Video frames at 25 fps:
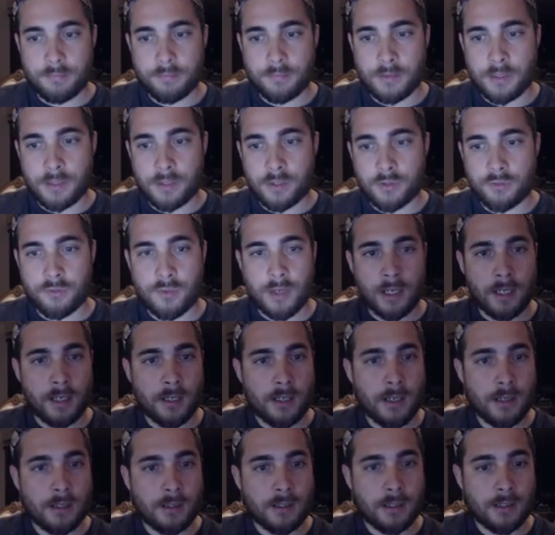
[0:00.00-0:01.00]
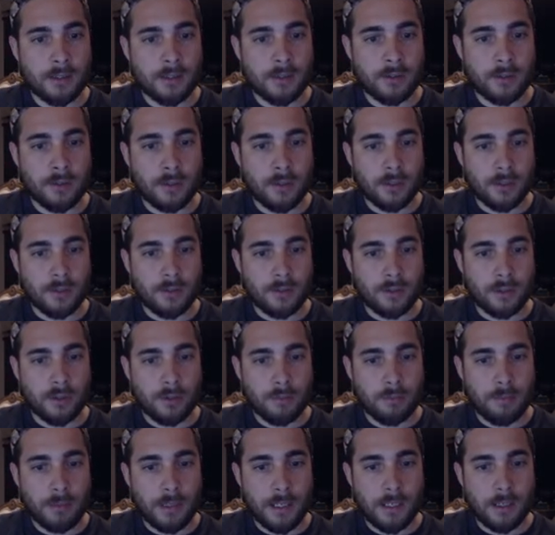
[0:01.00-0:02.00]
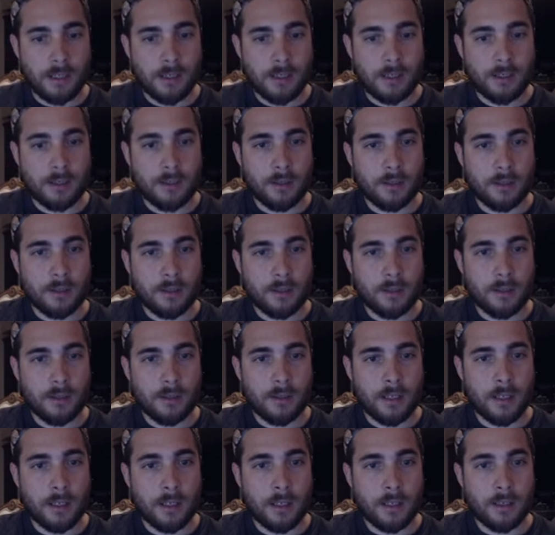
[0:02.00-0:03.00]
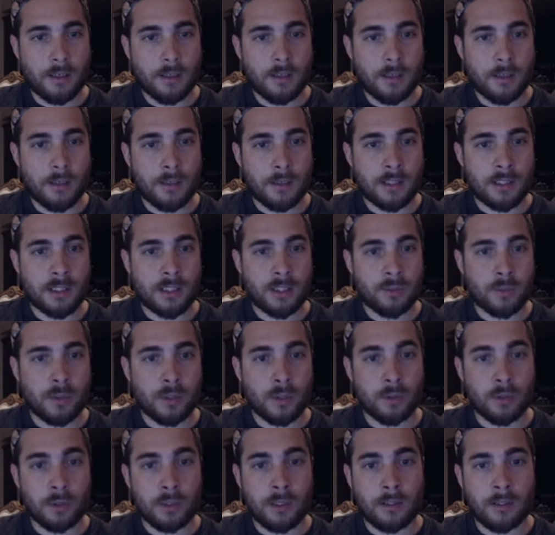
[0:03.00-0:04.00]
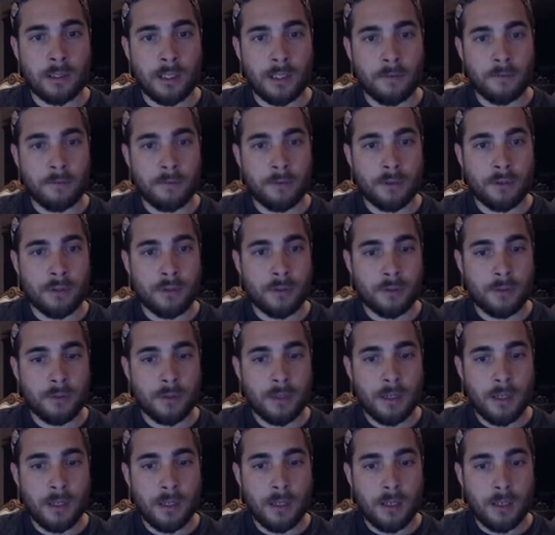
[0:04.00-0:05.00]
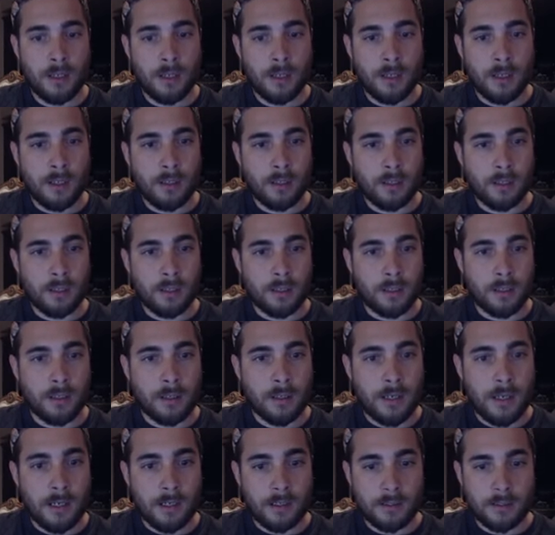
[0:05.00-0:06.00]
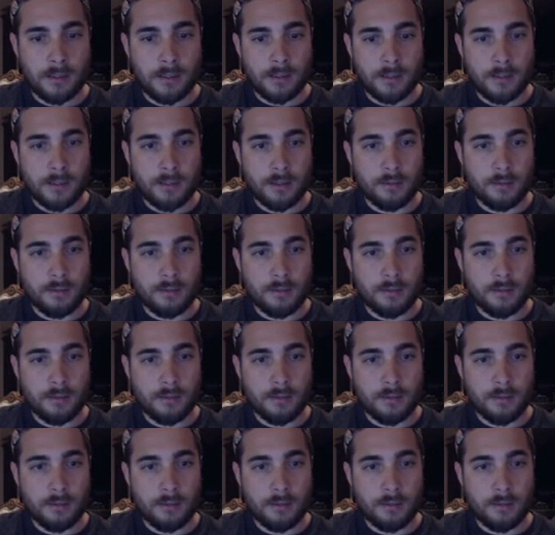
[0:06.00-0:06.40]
it just recognized it. So I'll just go back here, and this is what it will look like for you. Click on next.